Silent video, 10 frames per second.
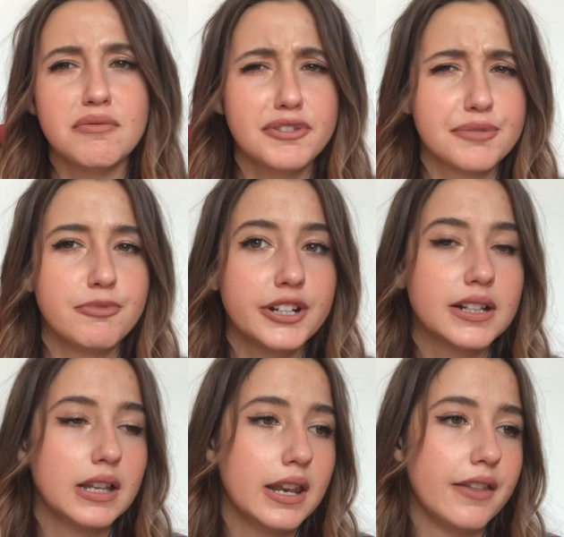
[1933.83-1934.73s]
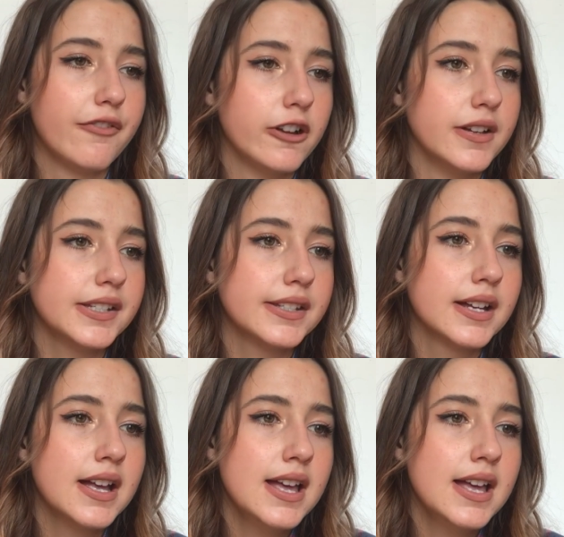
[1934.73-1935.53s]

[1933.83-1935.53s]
It was pretty clean at first.